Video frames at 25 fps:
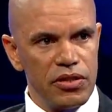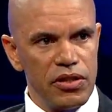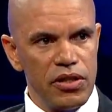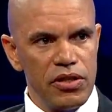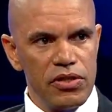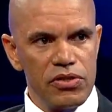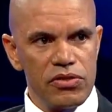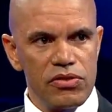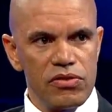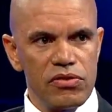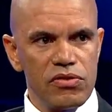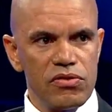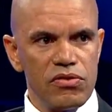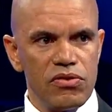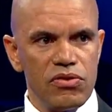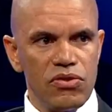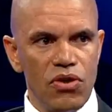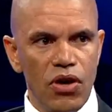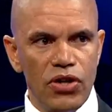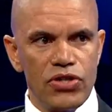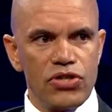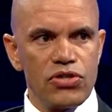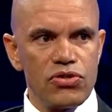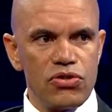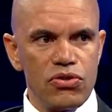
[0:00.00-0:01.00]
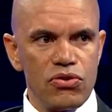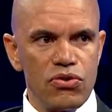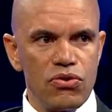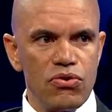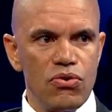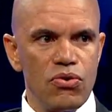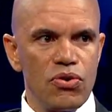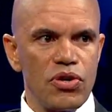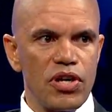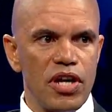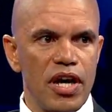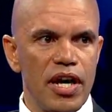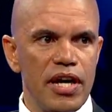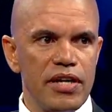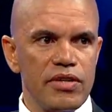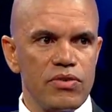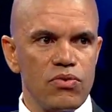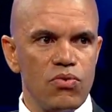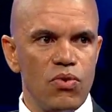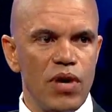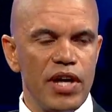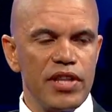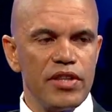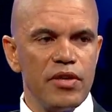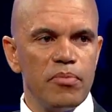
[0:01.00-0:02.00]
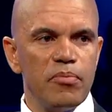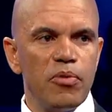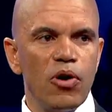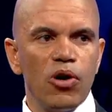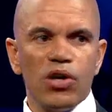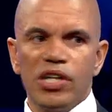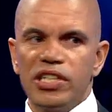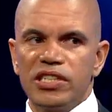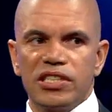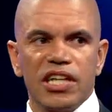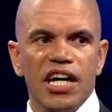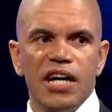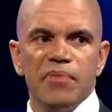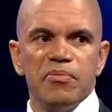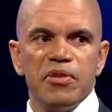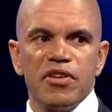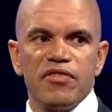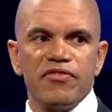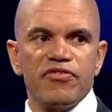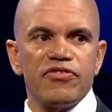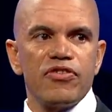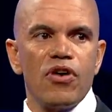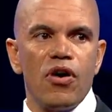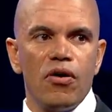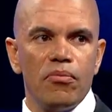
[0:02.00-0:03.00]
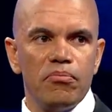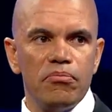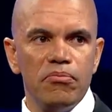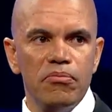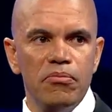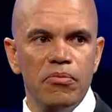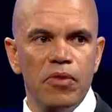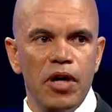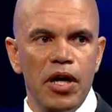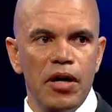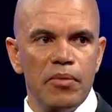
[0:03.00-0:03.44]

is not to look at where the ball is coming from,